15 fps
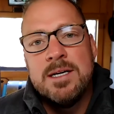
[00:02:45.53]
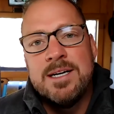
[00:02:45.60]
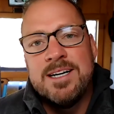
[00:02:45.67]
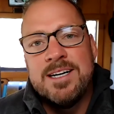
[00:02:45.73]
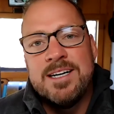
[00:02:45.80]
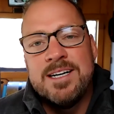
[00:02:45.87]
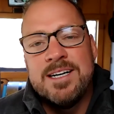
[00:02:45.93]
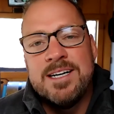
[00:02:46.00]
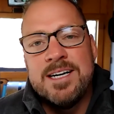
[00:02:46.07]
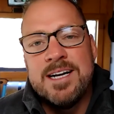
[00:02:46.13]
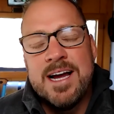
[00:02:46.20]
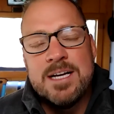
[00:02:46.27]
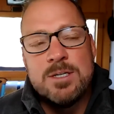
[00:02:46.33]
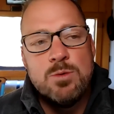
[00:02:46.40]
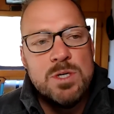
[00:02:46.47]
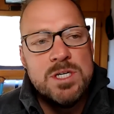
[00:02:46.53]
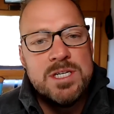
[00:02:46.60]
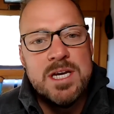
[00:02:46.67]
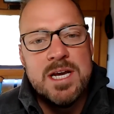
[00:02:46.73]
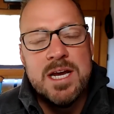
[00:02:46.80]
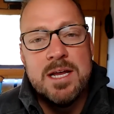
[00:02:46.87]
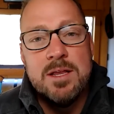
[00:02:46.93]
as we
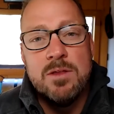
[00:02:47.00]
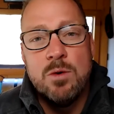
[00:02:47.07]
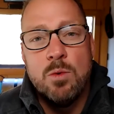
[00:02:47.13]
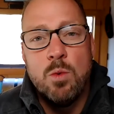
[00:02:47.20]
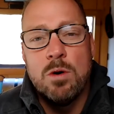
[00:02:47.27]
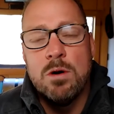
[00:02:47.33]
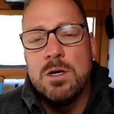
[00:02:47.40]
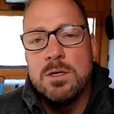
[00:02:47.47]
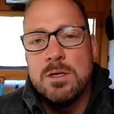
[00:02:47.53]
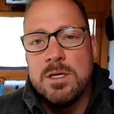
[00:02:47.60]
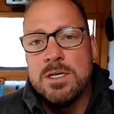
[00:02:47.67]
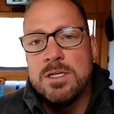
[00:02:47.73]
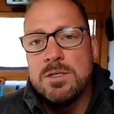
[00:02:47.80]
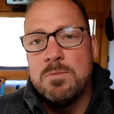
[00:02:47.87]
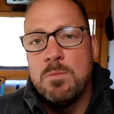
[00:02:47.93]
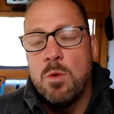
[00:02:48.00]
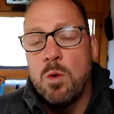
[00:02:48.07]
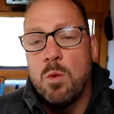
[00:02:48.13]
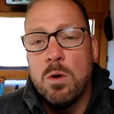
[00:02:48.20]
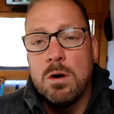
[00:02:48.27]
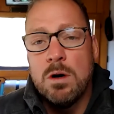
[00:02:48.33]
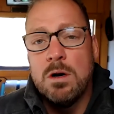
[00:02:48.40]
say, the work does
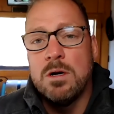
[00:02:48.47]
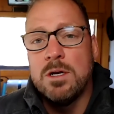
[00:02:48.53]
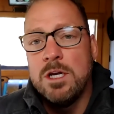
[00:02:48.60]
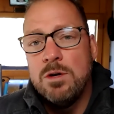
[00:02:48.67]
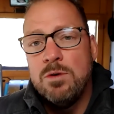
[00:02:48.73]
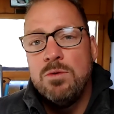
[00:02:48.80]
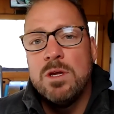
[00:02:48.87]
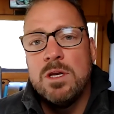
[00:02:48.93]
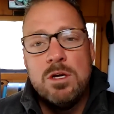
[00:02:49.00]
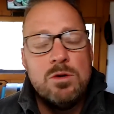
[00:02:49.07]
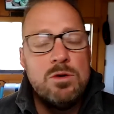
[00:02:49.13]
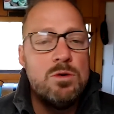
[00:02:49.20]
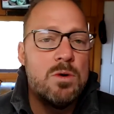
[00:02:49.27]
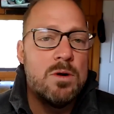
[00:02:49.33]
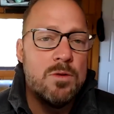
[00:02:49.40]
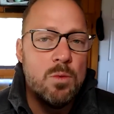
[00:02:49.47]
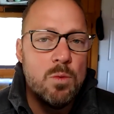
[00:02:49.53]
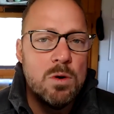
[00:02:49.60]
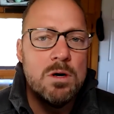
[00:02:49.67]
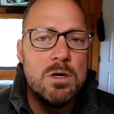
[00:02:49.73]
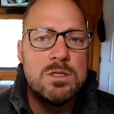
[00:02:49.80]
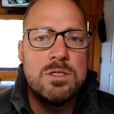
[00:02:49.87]
more work on you than you do on the
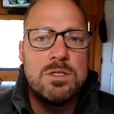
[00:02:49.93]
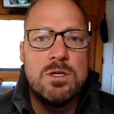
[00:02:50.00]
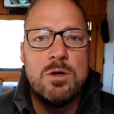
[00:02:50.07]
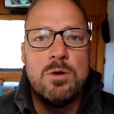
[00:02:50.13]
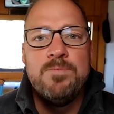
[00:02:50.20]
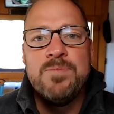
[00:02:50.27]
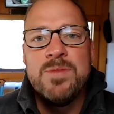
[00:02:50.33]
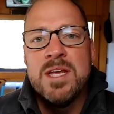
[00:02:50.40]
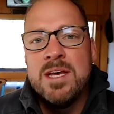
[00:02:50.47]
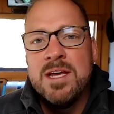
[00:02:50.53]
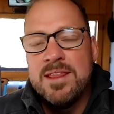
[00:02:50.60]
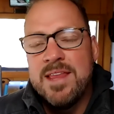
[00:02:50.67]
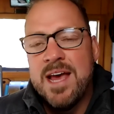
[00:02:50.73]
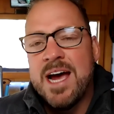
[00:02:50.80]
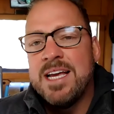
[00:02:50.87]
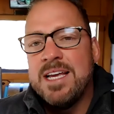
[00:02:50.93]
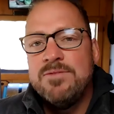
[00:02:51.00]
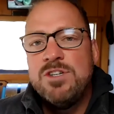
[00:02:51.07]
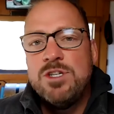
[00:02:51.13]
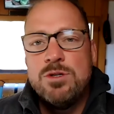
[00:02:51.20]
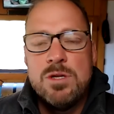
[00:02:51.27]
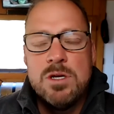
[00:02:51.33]
work. So that
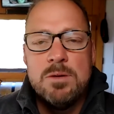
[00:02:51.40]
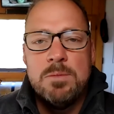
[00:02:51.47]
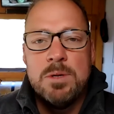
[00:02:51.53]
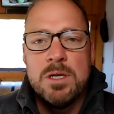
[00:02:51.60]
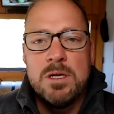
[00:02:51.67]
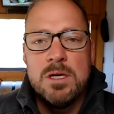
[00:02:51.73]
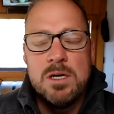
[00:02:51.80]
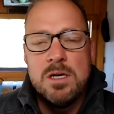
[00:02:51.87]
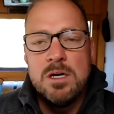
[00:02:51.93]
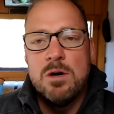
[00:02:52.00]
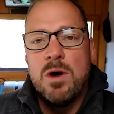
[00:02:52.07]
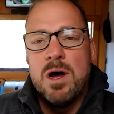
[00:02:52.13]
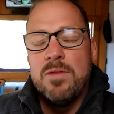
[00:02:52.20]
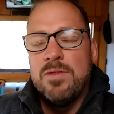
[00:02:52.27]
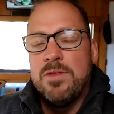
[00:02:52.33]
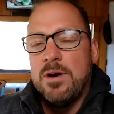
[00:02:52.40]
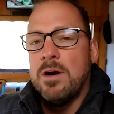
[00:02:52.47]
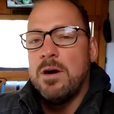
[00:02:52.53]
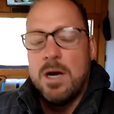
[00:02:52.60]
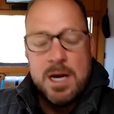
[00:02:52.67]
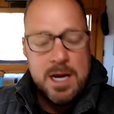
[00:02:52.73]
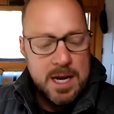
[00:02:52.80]
gives you the ability to go out
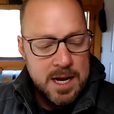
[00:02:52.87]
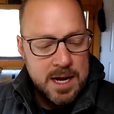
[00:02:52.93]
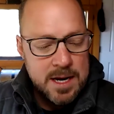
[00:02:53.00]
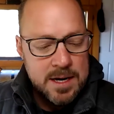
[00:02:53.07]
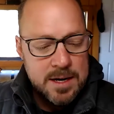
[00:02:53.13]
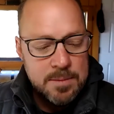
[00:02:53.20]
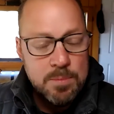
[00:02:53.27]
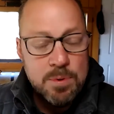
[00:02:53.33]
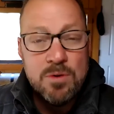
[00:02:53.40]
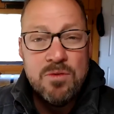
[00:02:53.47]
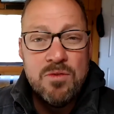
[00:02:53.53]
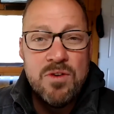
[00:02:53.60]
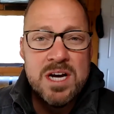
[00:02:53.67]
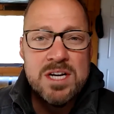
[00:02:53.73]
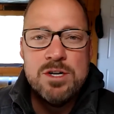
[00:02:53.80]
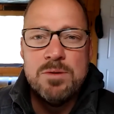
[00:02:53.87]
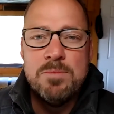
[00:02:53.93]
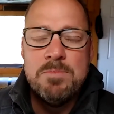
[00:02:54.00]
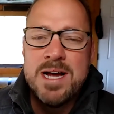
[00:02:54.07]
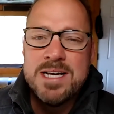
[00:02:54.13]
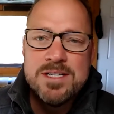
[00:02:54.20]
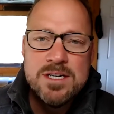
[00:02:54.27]
there and perfect your
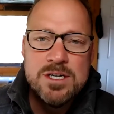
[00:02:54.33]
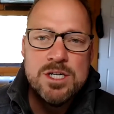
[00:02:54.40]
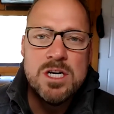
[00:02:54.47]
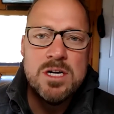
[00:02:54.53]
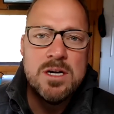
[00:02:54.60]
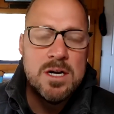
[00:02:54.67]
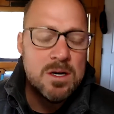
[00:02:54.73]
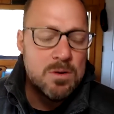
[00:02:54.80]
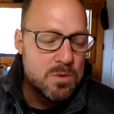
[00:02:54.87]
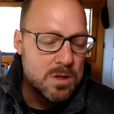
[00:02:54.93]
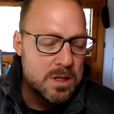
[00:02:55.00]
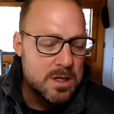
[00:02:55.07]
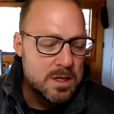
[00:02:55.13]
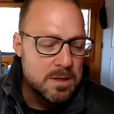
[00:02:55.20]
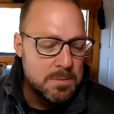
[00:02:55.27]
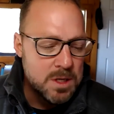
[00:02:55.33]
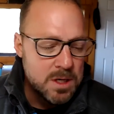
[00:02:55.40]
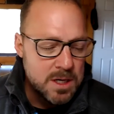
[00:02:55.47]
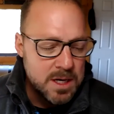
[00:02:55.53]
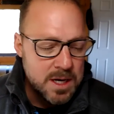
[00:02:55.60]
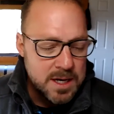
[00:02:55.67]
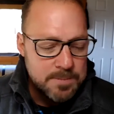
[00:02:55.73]
messaging and
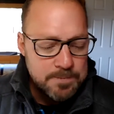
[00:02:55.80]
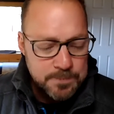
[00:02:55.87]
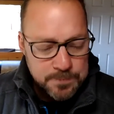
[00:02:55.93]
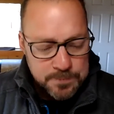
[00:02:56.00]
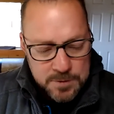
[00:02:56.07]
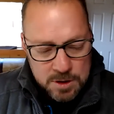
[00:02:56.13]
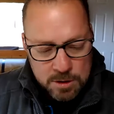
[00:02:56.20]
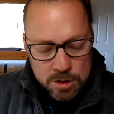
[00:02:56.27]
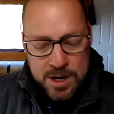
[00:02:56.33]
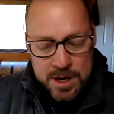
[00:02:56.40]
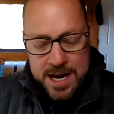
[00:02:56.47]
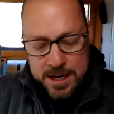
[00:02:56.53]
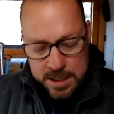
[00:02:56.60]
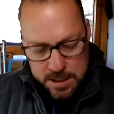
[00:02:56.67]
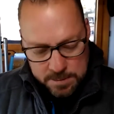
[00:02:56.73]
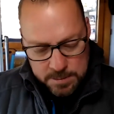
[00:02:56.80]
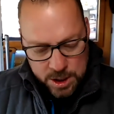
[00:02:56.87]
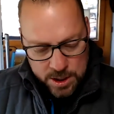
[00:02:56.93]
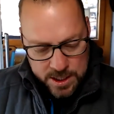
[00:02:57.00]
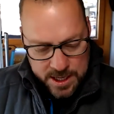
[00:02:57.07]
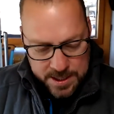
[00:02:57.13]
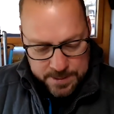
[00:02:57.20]
really learn how to
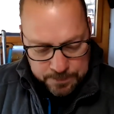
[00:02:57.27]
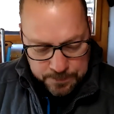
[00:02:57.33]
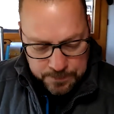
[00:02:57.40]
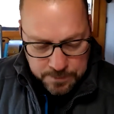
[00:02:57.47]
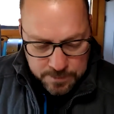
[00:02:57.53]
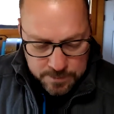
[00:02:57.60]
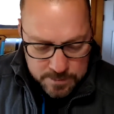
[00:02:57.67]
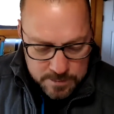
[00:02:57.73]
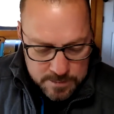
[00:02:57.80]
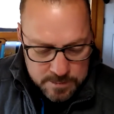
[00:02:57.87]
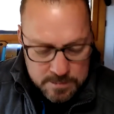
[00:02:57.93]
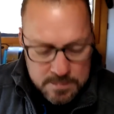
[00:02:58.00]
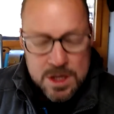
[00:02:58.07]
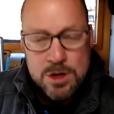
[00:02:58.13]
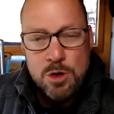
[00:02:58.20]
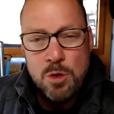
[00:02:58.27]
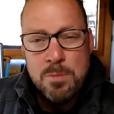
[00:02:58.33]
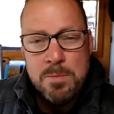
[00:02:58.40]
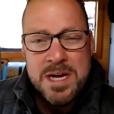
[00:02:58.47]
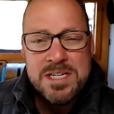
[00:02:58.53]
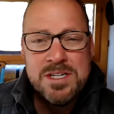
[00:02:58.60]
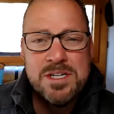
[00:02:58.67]
communicate your
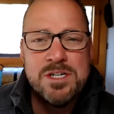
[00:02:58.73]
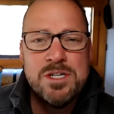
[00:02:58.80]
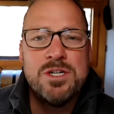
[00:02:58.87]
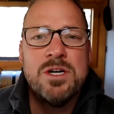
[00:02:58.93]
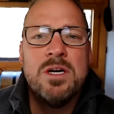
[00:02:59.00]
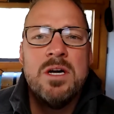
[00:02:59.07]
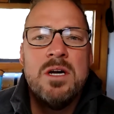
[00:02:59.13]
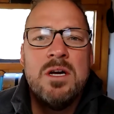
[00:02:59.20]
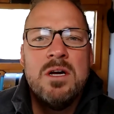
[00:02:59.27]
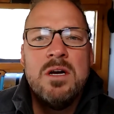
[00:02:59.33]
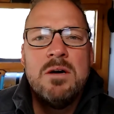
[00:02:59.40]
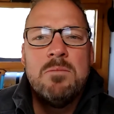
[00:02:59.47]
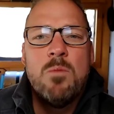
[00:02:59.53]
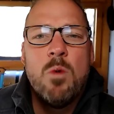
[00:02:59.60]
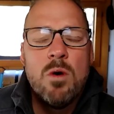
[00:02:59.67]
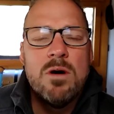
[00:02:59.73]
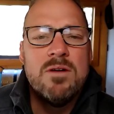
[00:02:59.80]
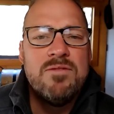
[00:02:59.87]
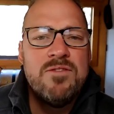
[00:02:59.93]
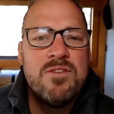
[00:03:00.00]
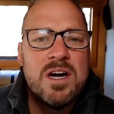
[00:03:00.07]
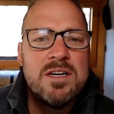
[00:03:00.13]
message more
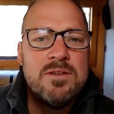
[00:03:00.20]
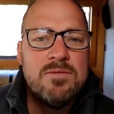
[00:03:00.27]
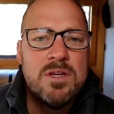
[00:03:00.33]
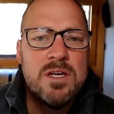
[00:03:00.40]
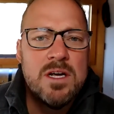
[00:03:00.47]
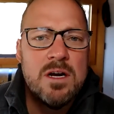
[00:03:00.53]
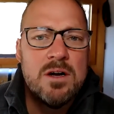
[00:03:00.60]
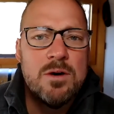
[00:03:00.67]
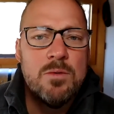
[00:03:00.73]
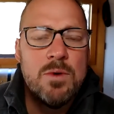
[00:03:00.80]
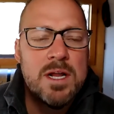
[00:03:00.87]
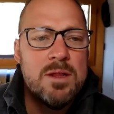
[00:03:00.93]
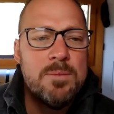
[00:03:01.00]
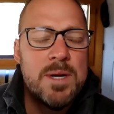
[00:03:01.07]
effectively on a regular